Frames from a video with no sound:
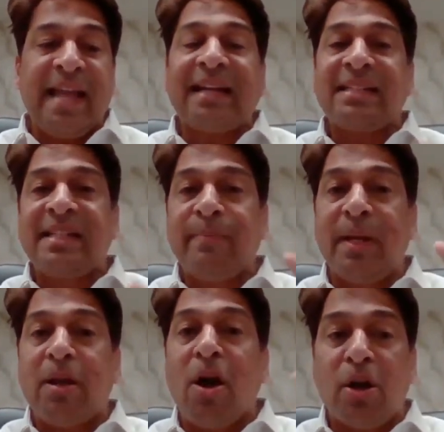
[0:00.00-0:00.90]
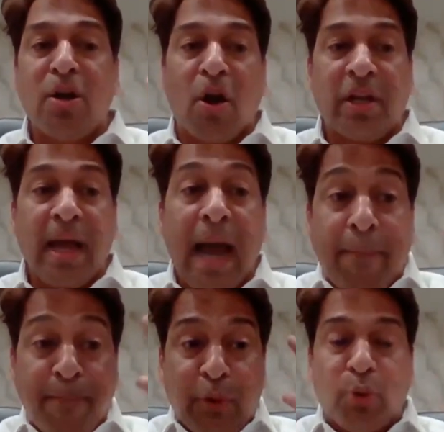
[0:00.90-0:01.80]
Taxable or not?
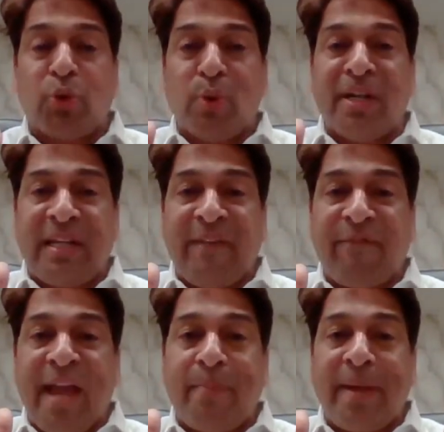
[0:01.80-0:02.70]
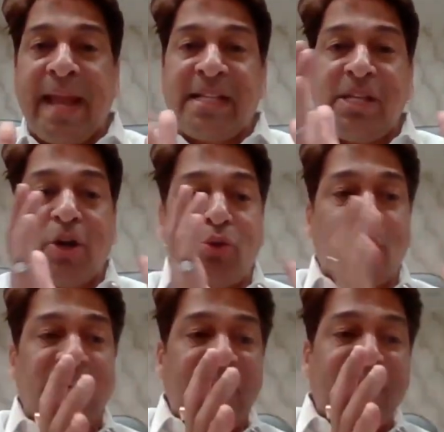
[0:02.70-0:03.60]
Up to 25 kg or
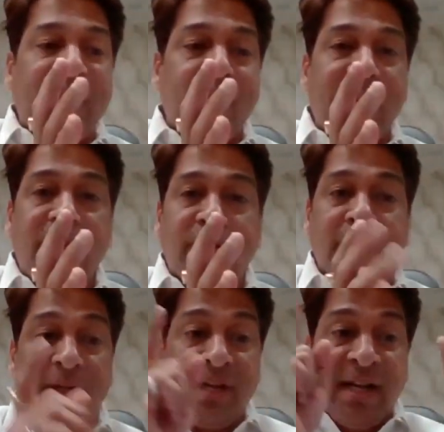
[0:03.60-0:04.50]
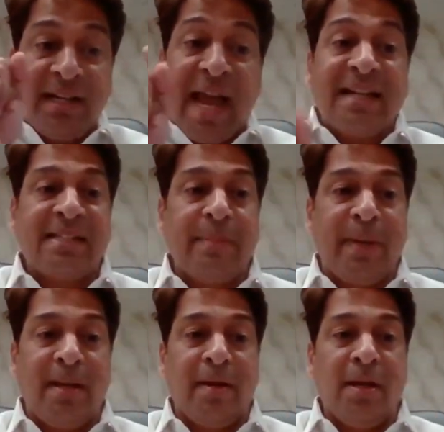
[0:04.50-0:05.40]
25 liter,
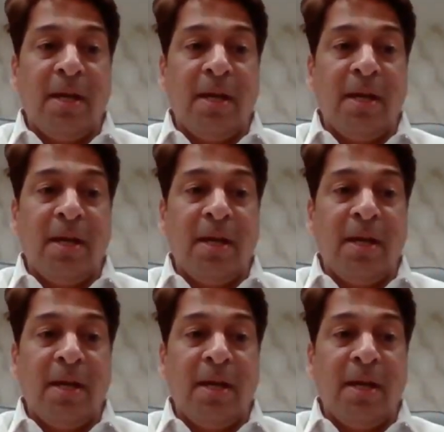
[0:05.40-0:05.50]
taxable.